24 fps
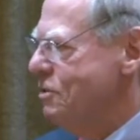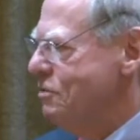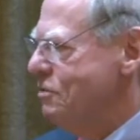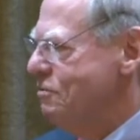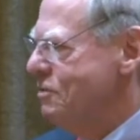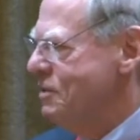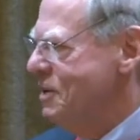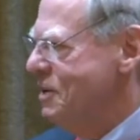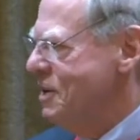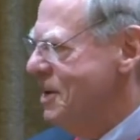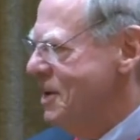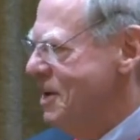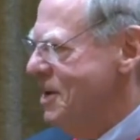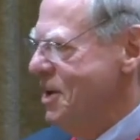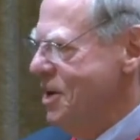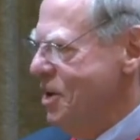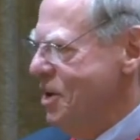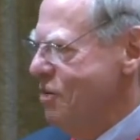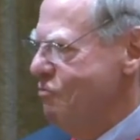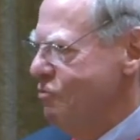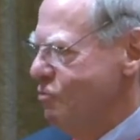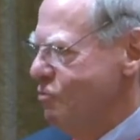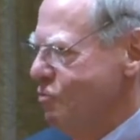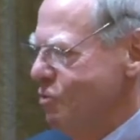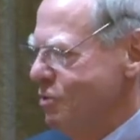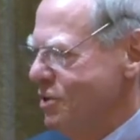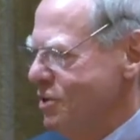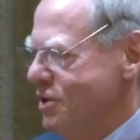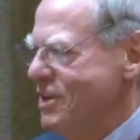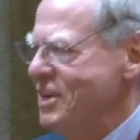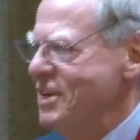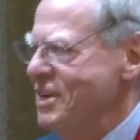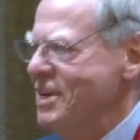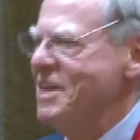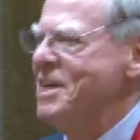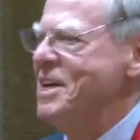of
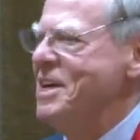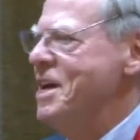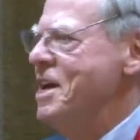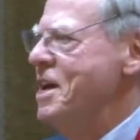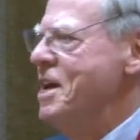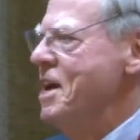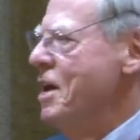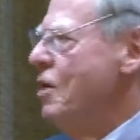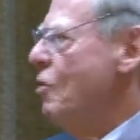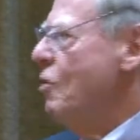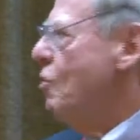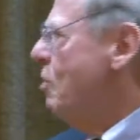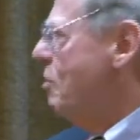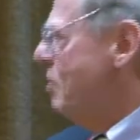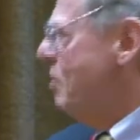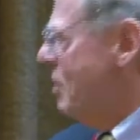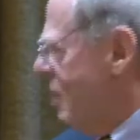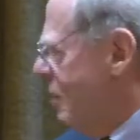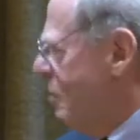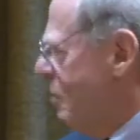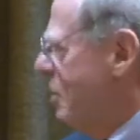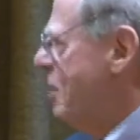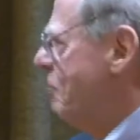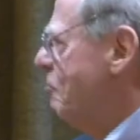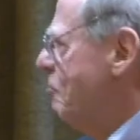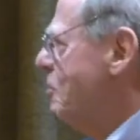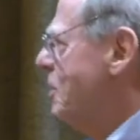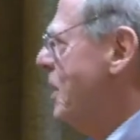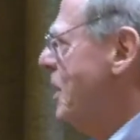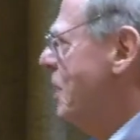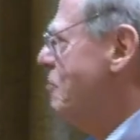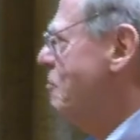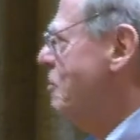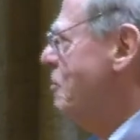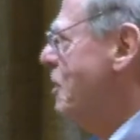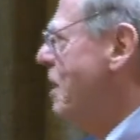food, or given
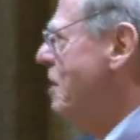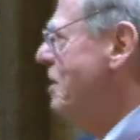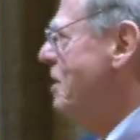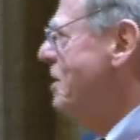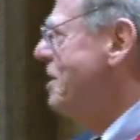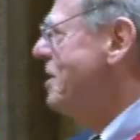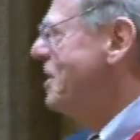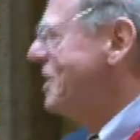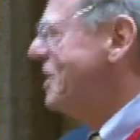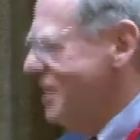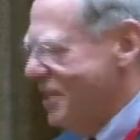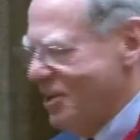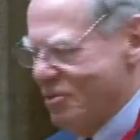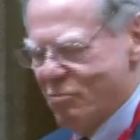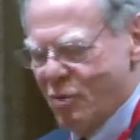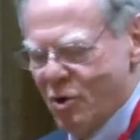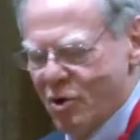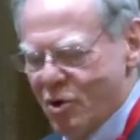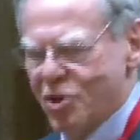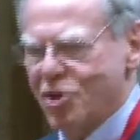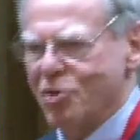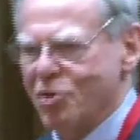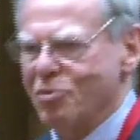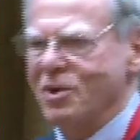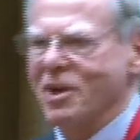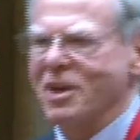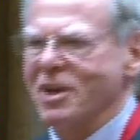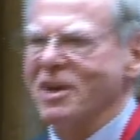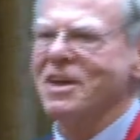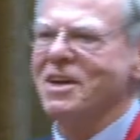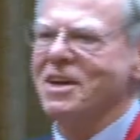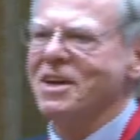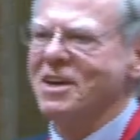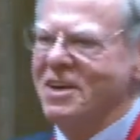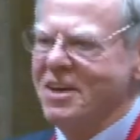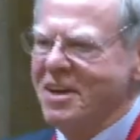that we are in Portugal,
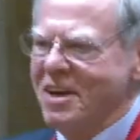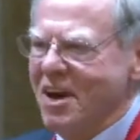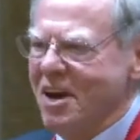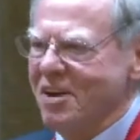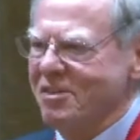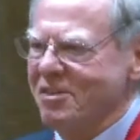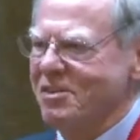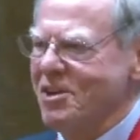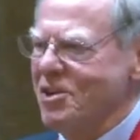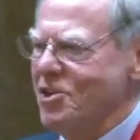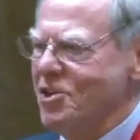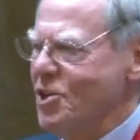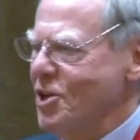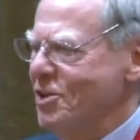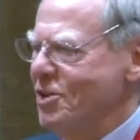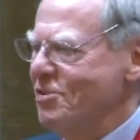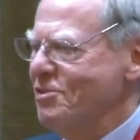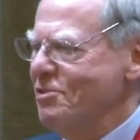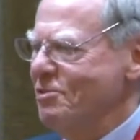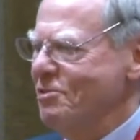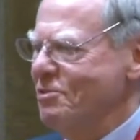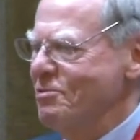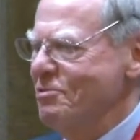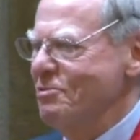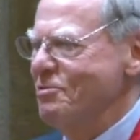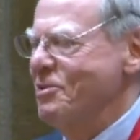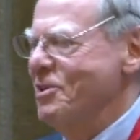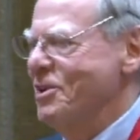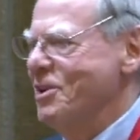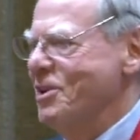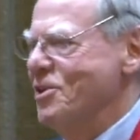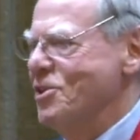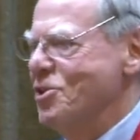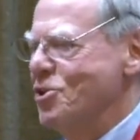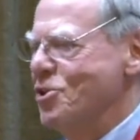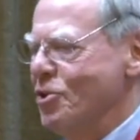I suggest you to
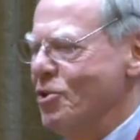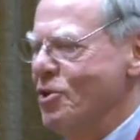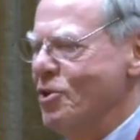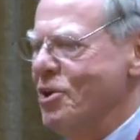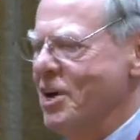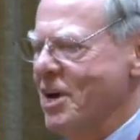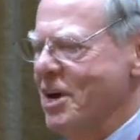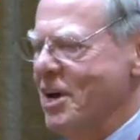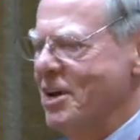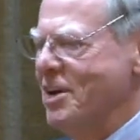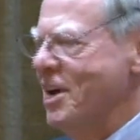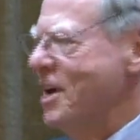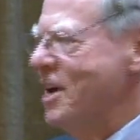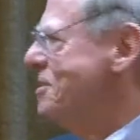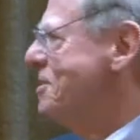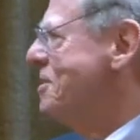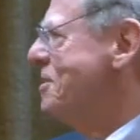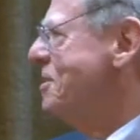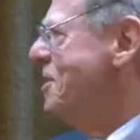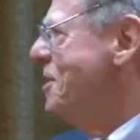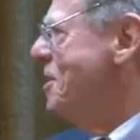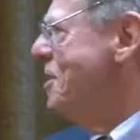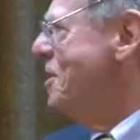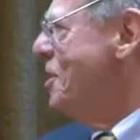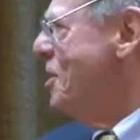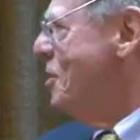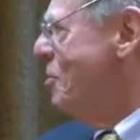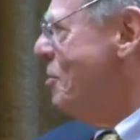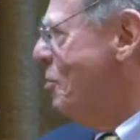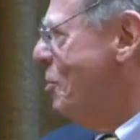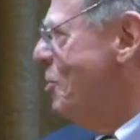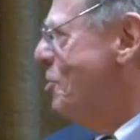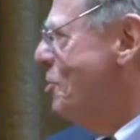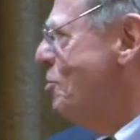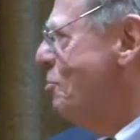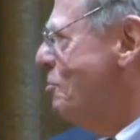enjoy a nice
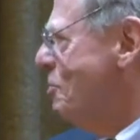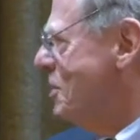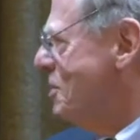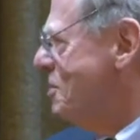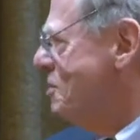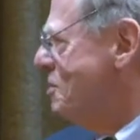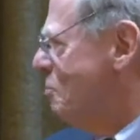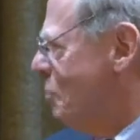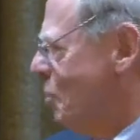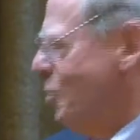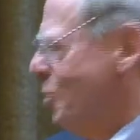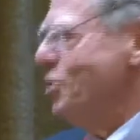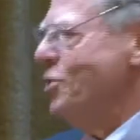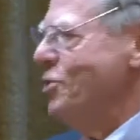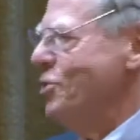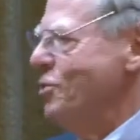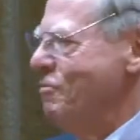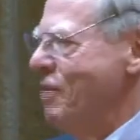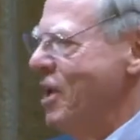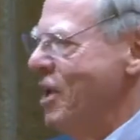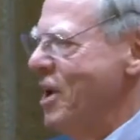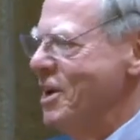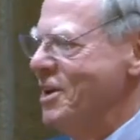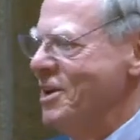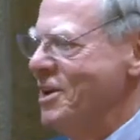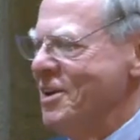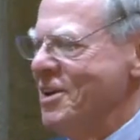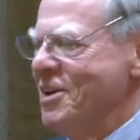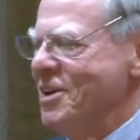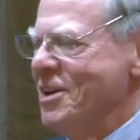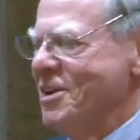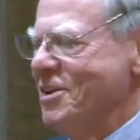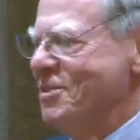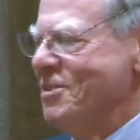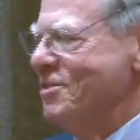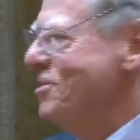Portuguese porto wine.
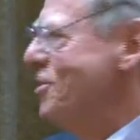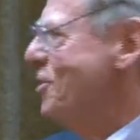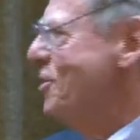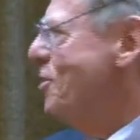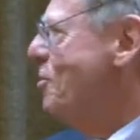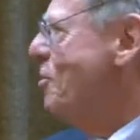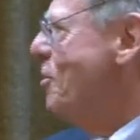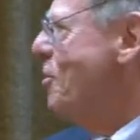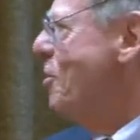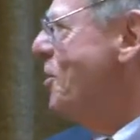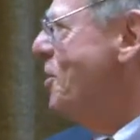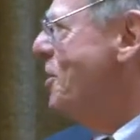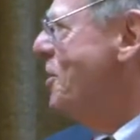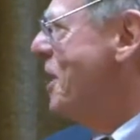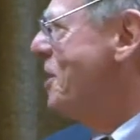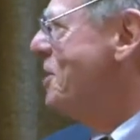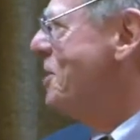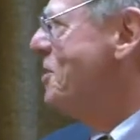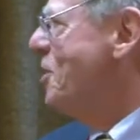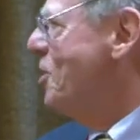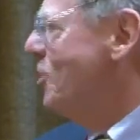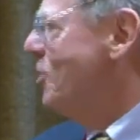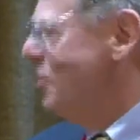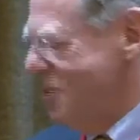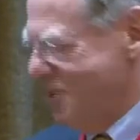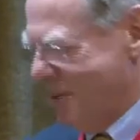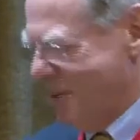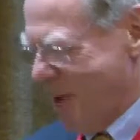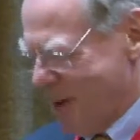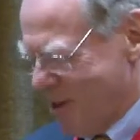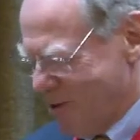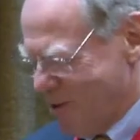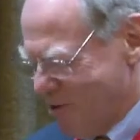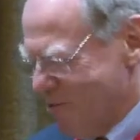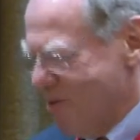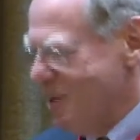So on that note,
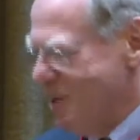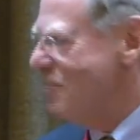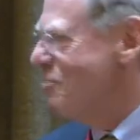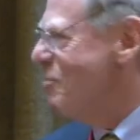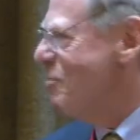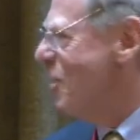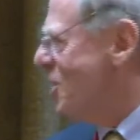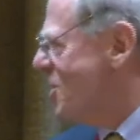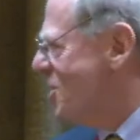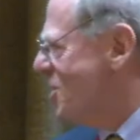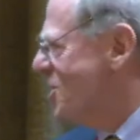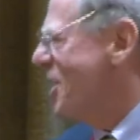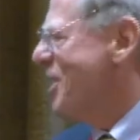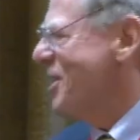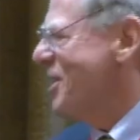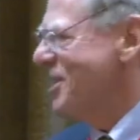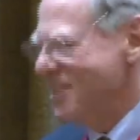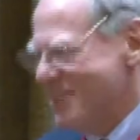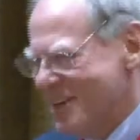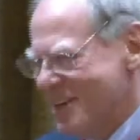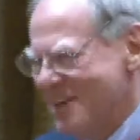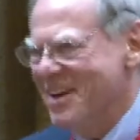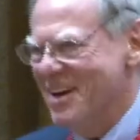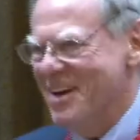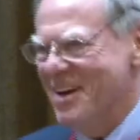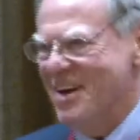thank you very much. And